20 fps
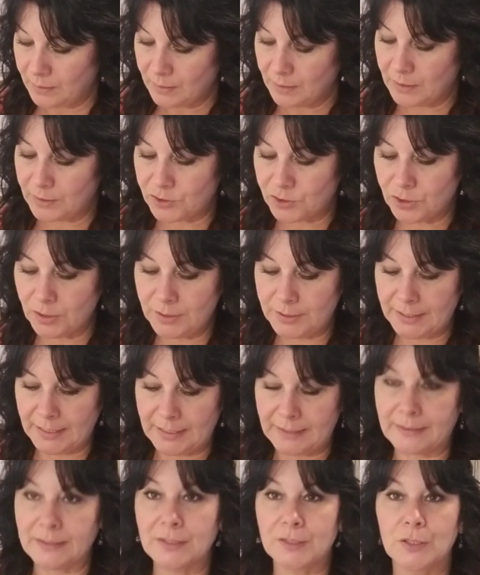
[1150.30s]
I should
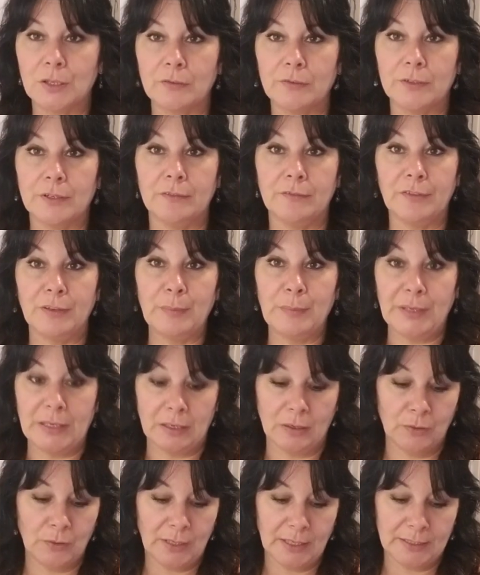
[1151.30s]
take this over to
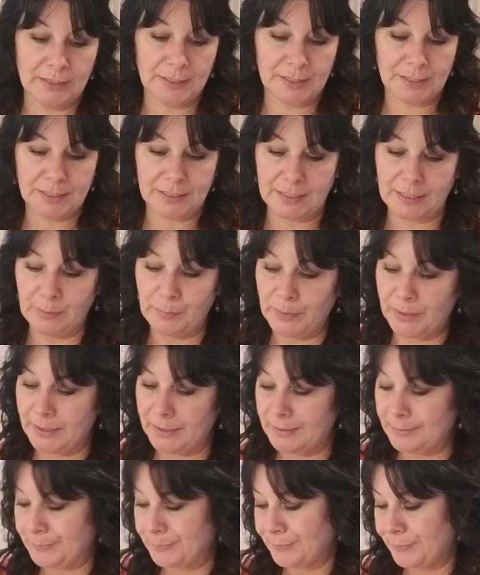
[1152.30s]
Vimeo, honestly,
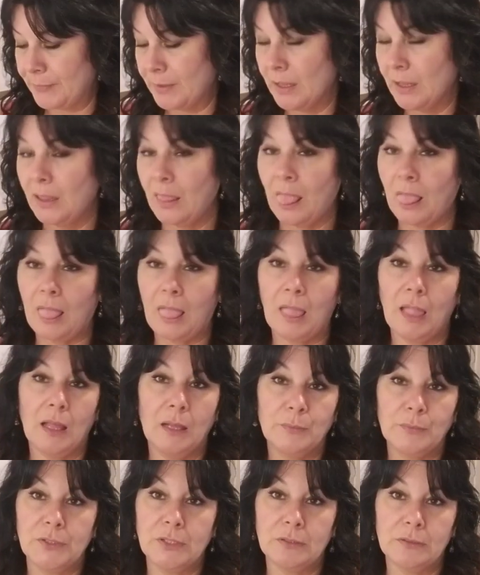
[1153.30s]
but
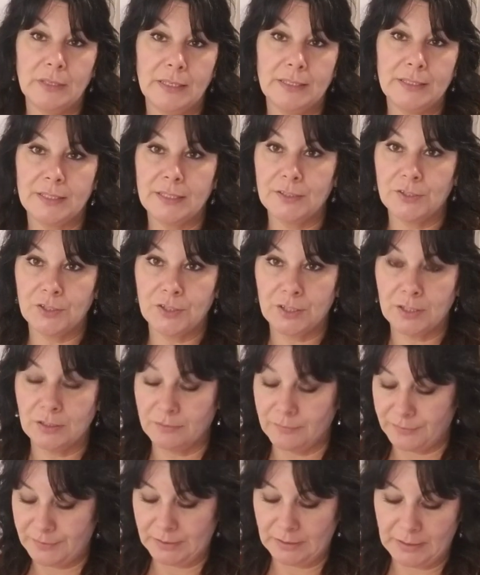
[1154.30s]
I'm too lazy. I just
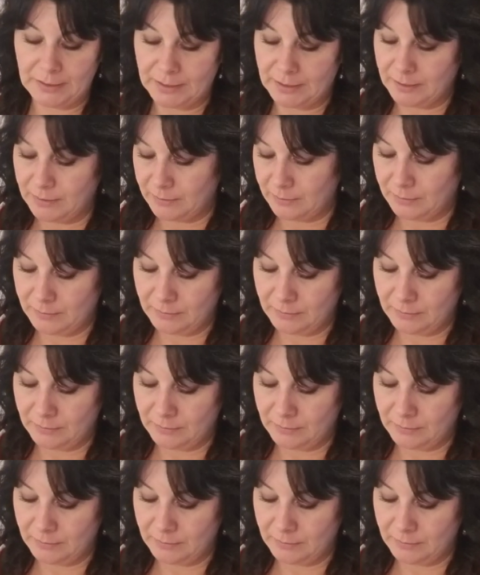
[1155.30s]
don't feel like it.